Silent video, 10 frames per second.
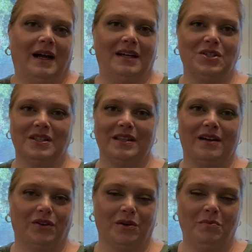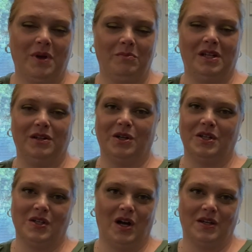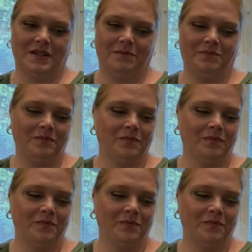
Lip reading: I just love her. Bette Midler is awesome.